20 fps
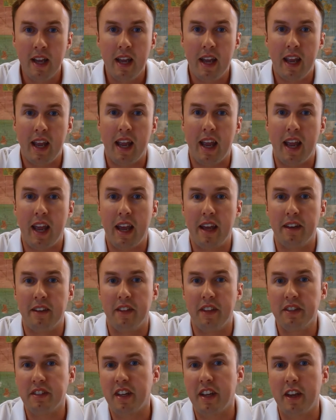And
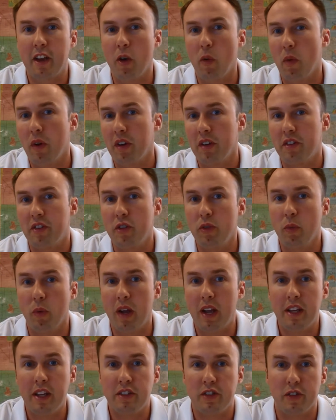this can go one of two
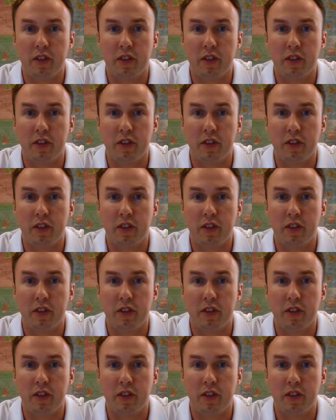ways.